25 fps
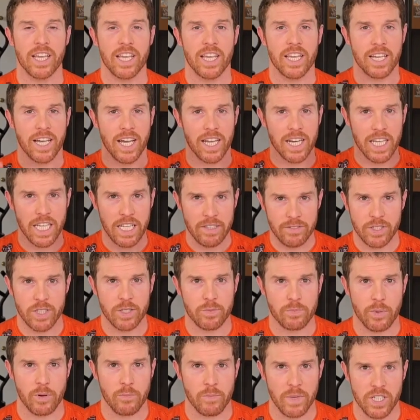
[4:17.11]
it kind of gives us
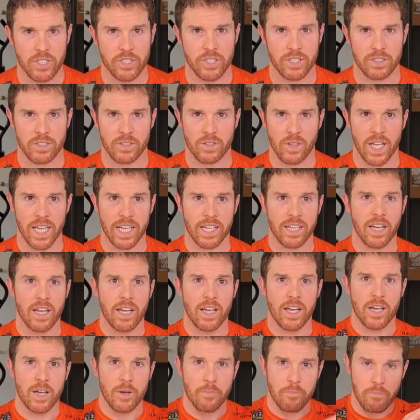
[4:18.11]
permission to
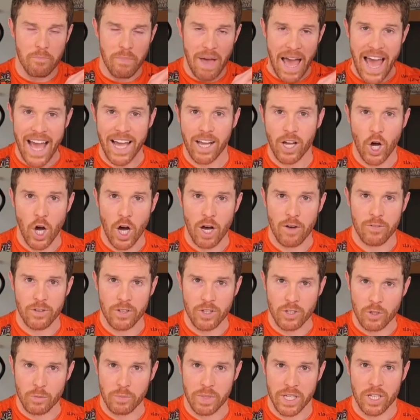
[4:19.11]
back off a
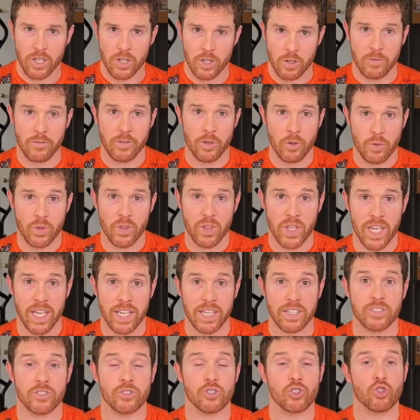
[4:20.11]
little bit on a few
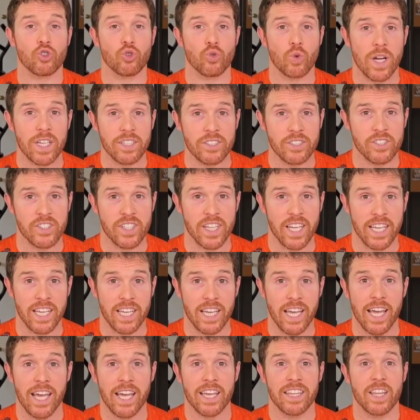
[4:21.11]
things,
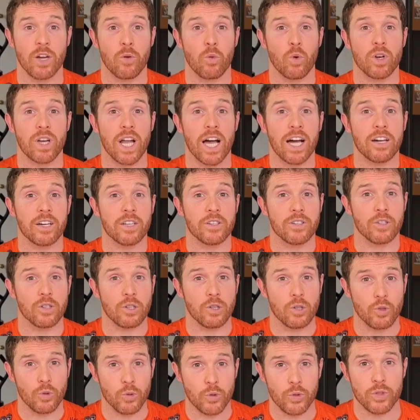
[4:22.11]
trusting that we're not going to
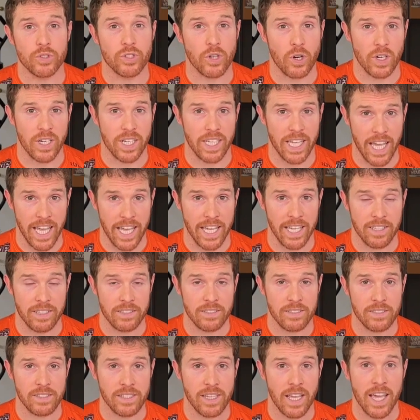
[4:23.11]
lose our
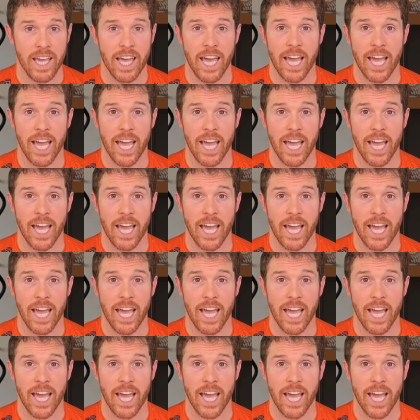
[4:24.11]
gains,